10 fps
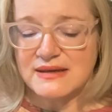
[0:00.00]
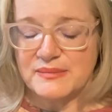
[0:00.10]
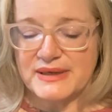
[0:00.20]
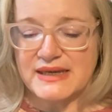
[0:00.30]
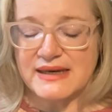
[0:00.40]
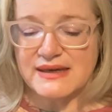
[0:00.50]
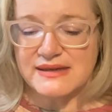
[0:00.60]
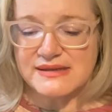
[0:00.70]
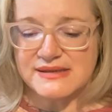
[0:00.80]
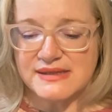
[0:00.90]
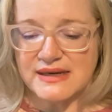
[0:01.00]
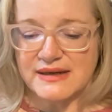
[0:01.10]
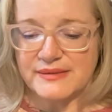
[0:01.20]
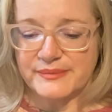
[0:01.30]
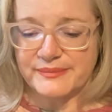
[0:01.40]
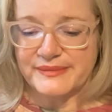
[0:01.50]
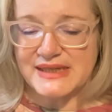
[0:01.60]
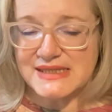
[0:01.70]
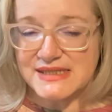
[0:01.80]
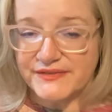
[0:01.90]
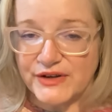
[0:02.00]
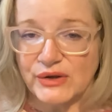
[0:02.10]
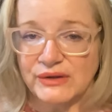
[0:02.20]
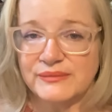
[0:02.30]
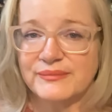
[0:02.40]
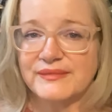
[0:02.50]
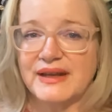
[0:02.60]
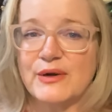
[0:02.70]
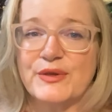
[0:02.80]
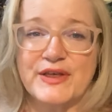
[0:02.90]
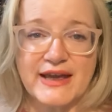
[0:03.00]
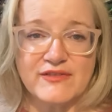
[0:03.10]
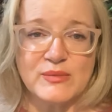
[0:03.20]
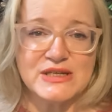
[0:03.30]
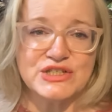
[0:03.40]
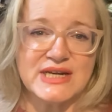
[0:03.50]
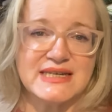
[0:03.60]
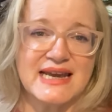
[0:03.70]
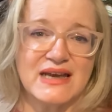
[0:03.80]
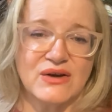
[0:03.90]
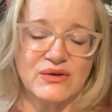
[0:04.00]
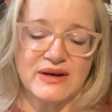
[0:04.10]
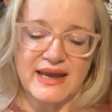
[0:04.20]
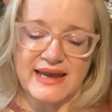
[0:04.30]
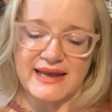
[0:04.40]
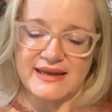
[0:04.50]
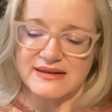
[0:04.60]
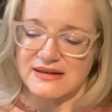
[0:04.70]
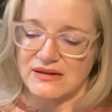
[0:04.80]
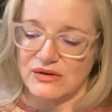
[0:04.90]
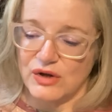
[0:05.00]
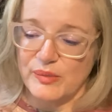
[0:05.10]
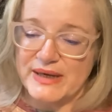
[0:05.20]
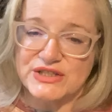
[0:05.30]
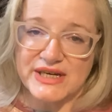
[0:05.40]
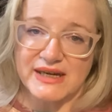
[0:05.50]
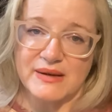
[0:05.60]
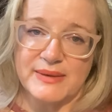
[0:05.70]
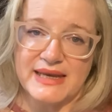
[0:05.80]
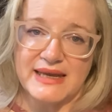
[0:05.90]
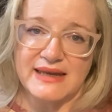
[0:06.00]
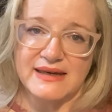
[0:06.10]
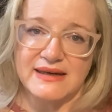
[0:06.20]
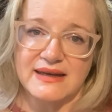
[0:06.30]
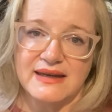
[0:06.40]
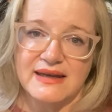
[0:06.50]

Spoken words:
because it's difficult, and with the government shutdown and no paycheck coming in,